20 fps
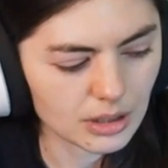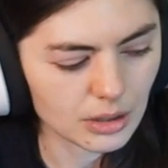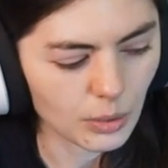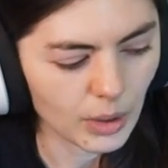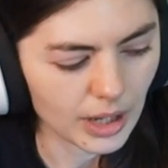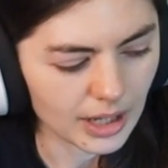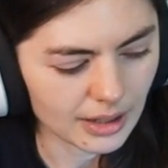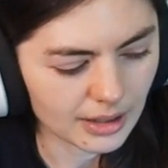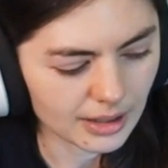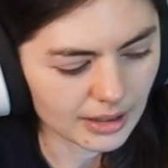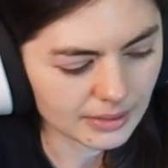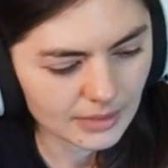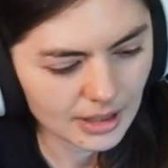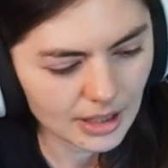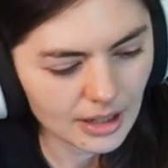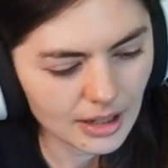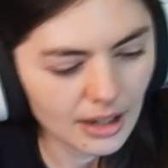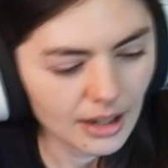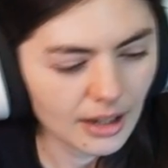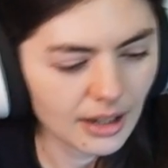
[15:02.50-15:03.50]
Qui-Gon.
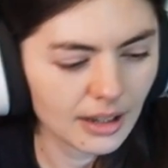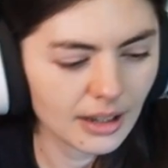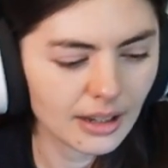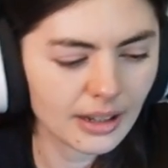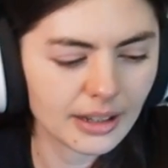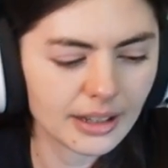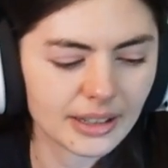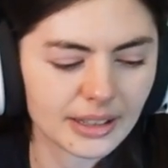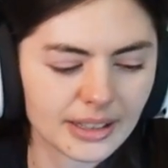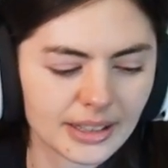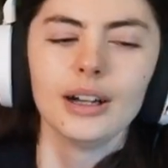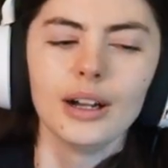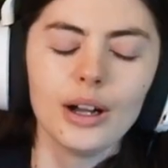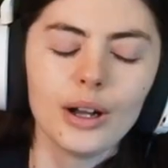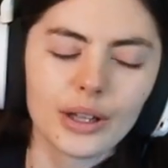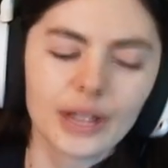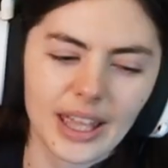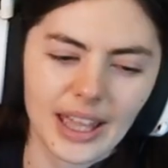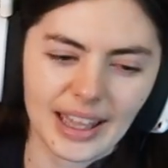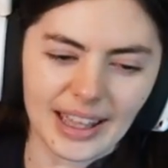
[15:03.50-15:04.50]

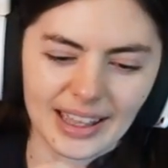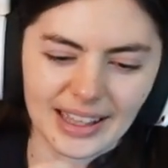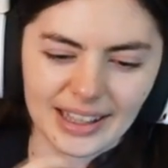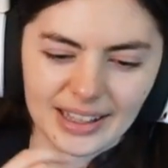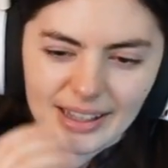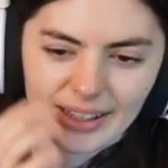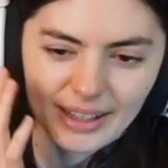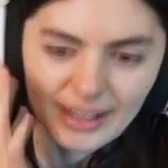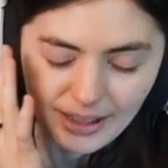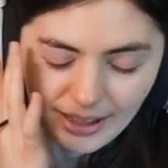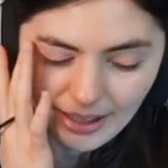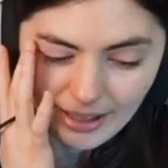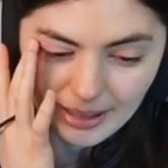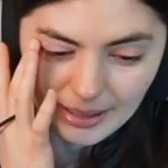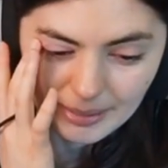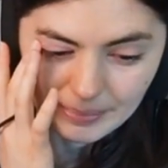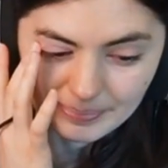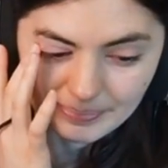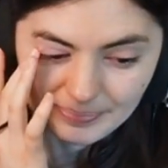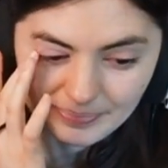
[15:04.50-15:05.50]
Okay.
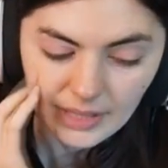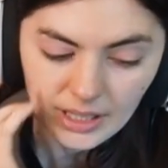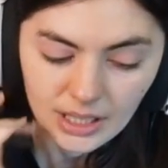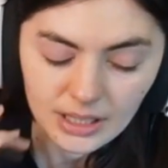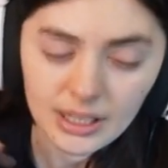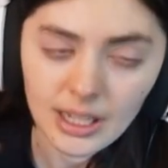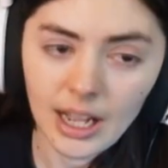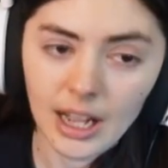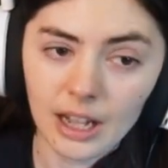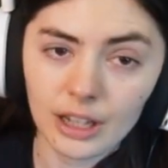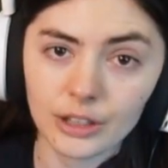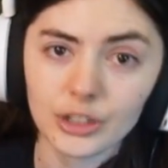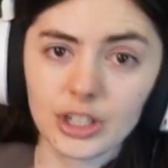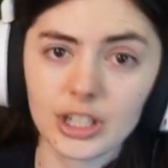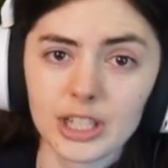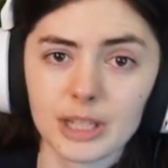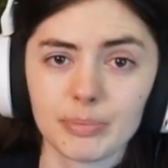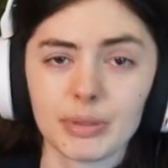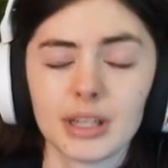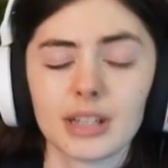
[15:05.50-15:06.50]
Yeah, I'll
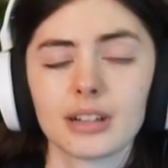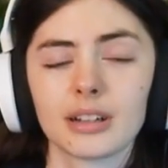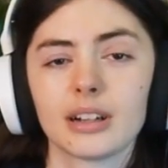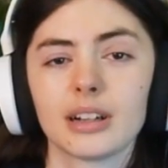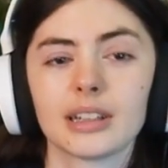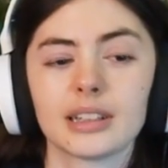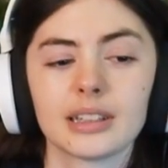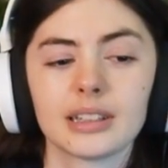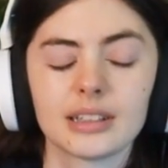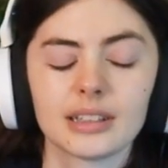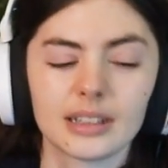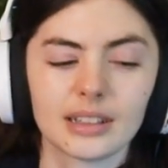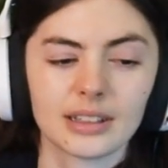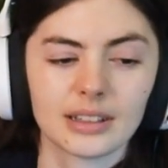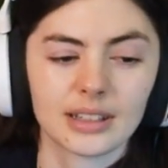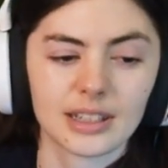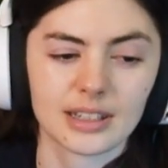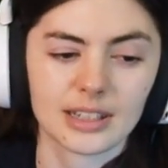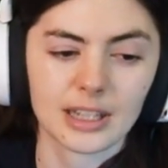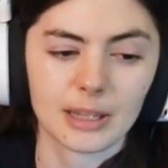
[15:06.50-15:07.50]
just speak on
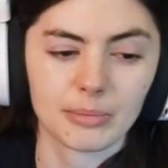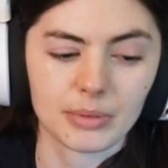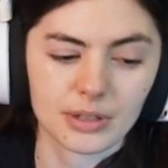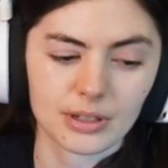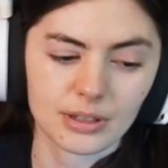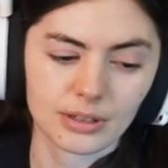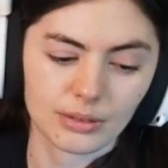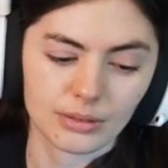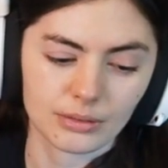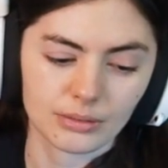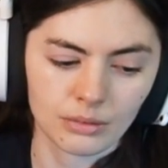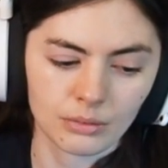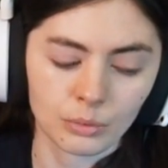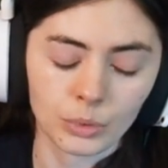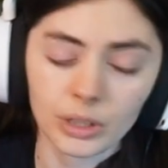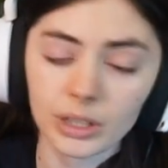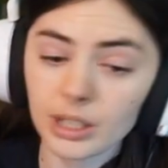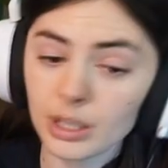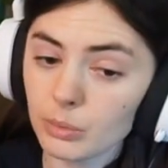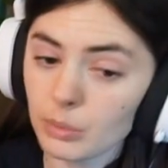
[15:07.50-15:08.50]
this episode.
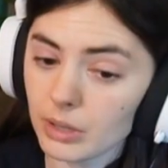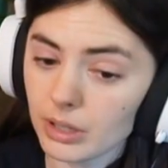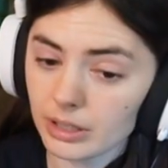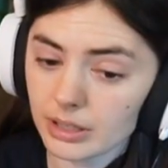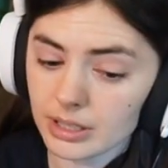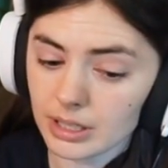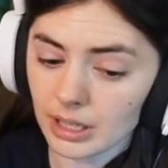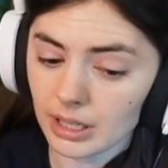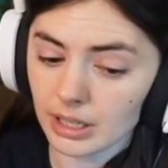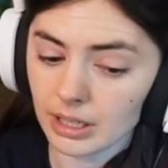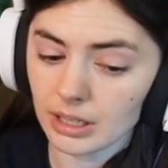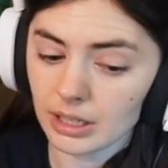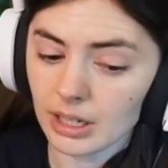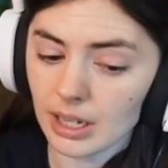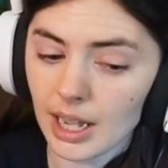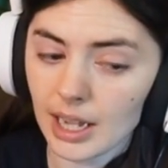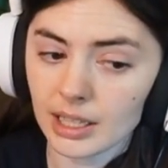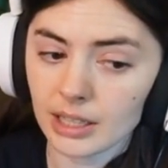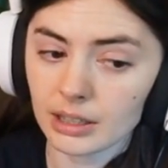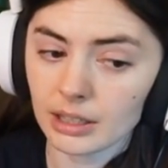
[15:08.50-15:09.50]
Really well done.
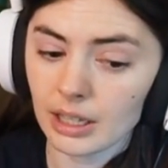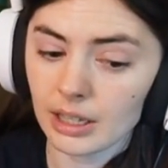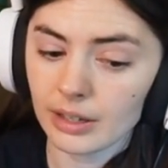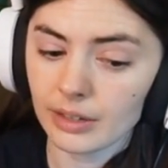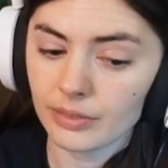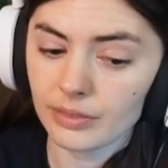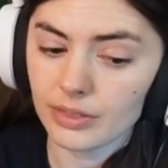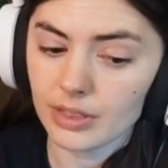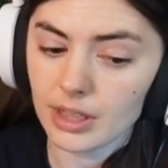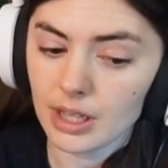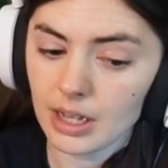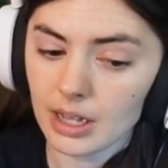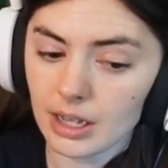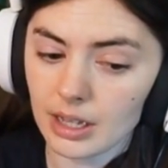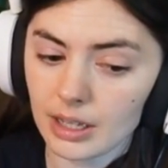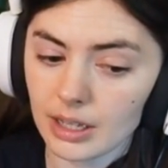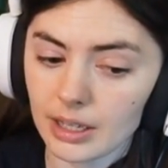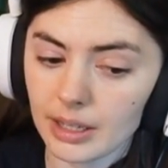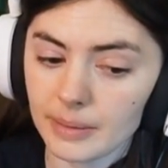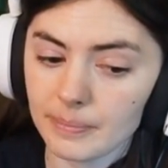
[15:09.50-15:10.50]
I love
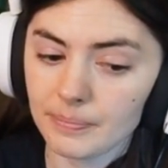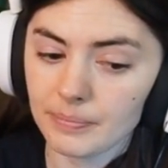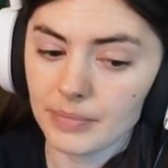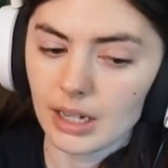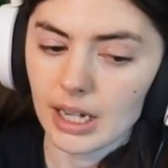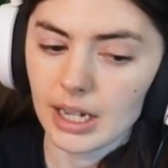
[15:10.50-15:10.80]
the...